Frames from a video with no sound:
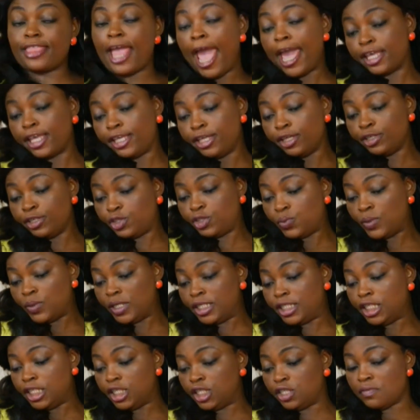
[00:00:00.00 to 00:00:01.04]
thank you,
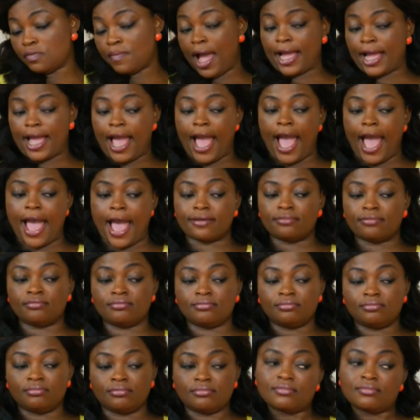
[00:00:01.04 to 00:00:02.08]
Sweetie Somaga.
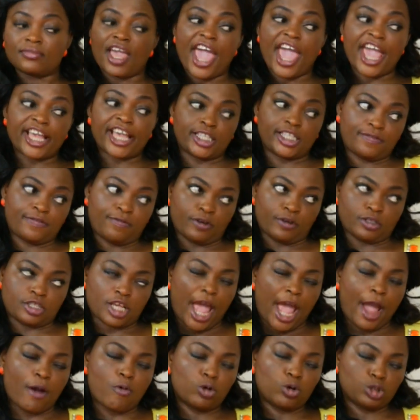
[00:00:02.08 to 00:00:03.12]

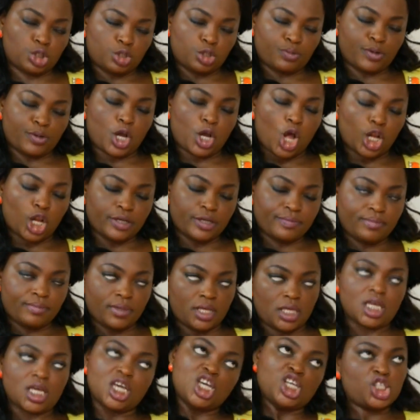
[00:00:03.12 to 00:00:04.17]
Henceforth, I want you to be calling
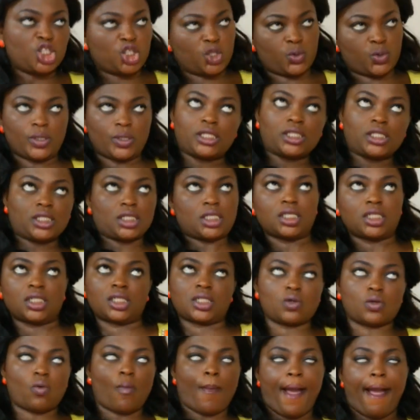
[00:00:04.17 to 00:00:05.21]
me Sweetie
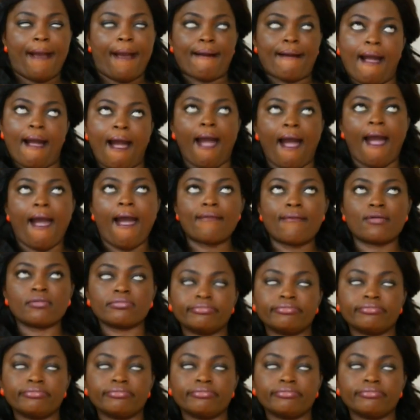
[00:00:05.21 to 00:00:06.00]
Somaga.